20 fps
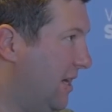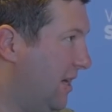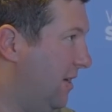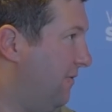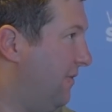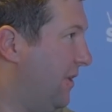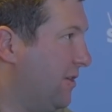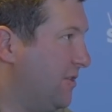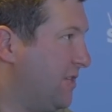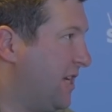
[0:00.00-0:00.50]

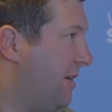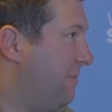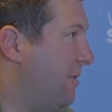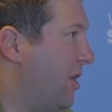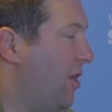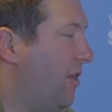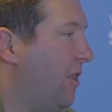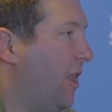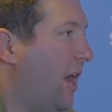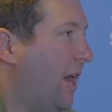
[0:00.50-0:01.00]
of entertainment
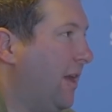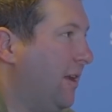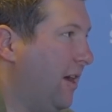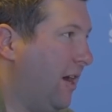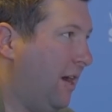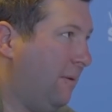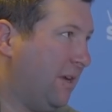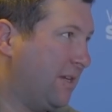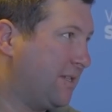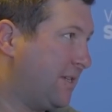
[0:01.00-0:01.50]
online.
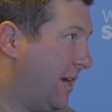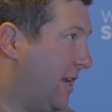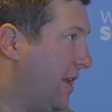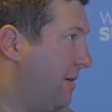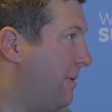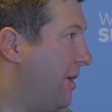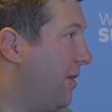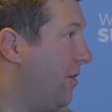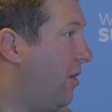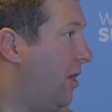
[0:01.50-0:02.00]
I'm excited
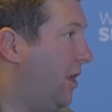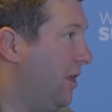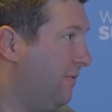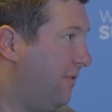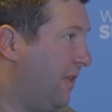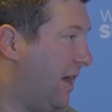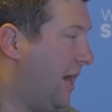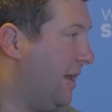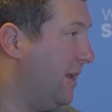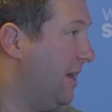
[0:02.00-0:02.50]
about all of
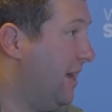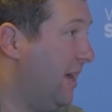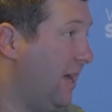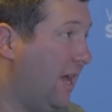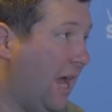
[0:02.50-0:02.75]
that.